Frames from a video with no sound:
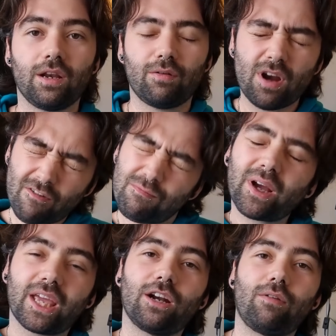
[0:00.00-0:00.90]
Now enough
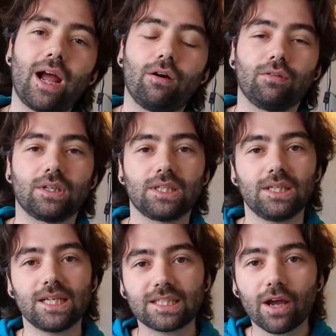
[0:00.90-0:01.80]
monkeying around,
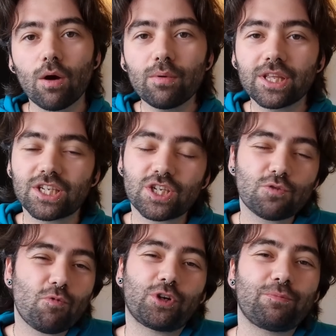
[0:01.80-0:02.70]
let's get on with this
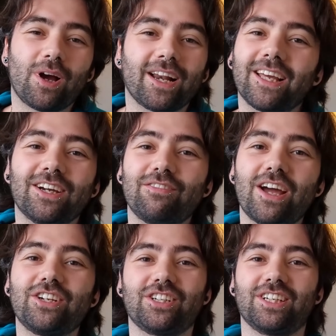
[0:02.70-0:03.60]
swashbuckling
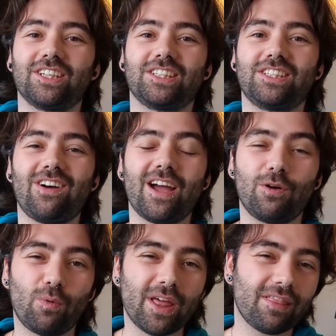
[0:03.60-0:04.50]
adventure,
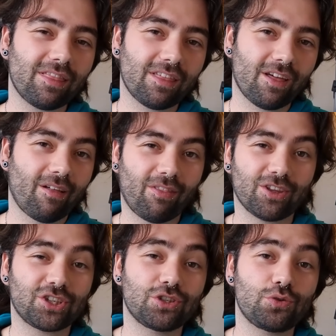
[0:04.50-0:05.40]
starting with the
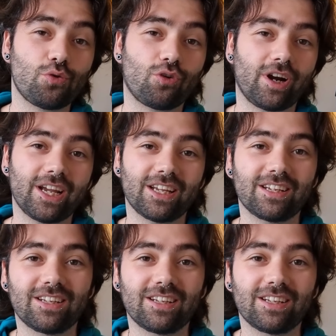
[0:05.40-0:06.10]
story.